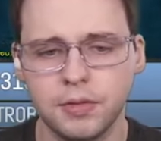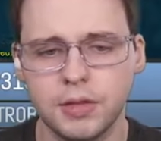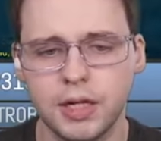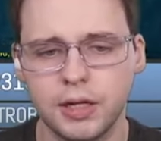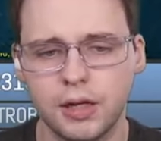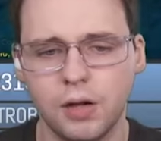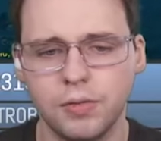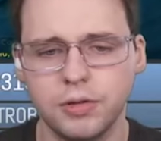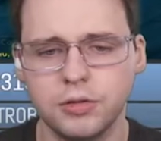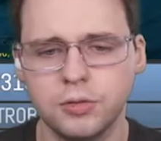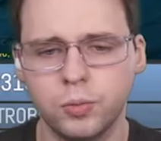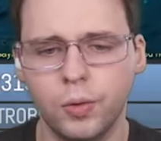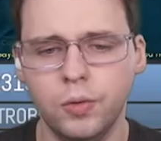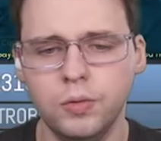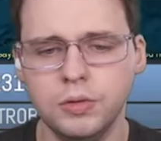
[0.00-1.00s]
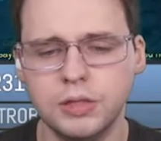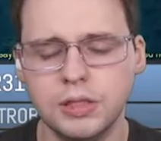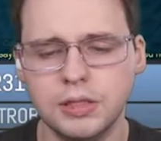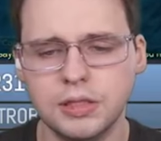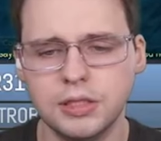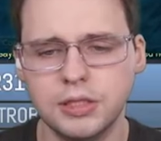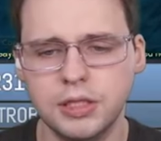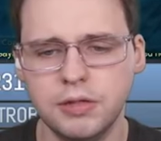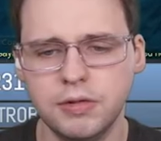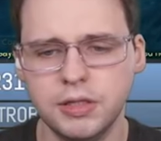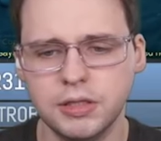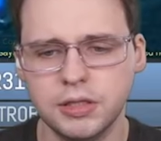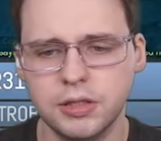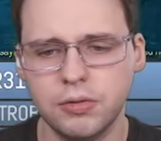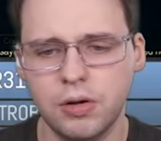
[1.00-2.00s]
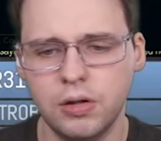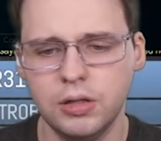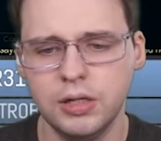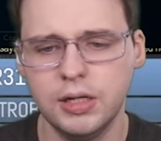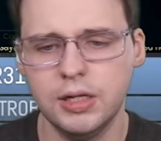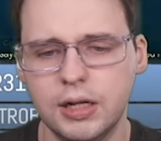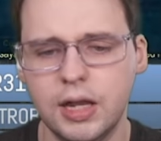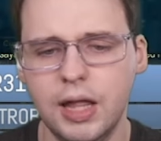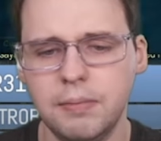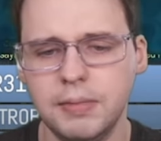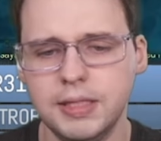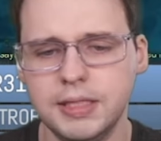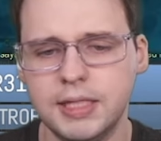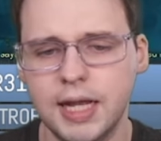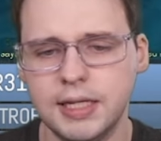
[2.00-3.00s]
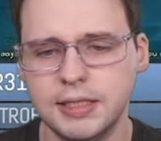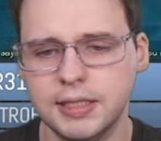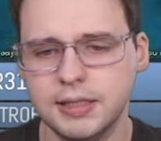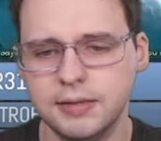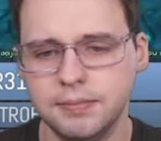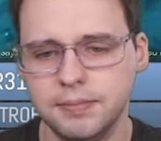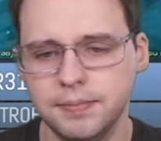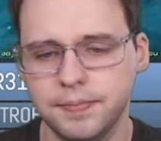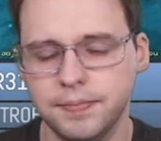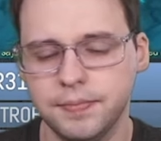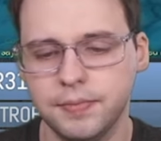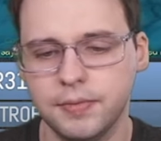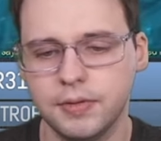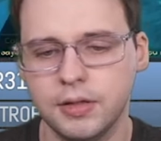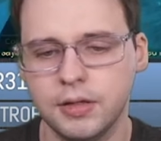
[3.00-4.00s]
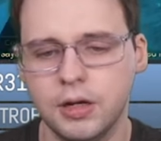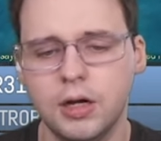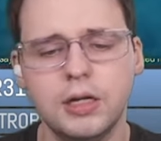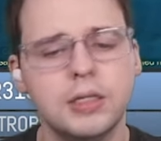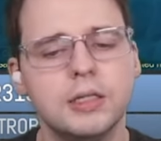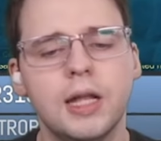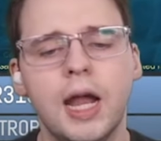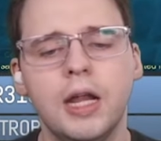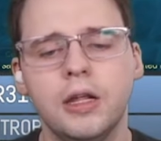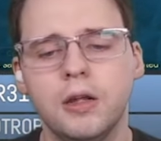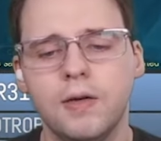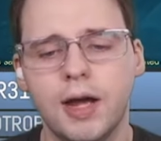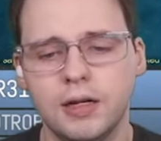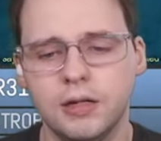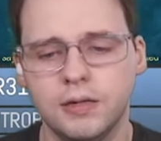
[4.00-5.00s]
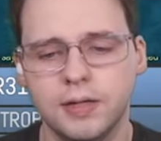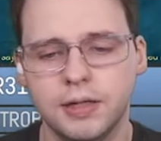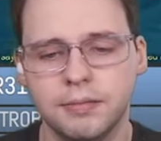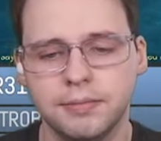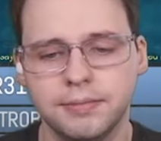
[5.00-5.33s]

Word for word: There you go. Those wounds look serious, Thrall. Let me tend to them. Oh, thank you, Anduin.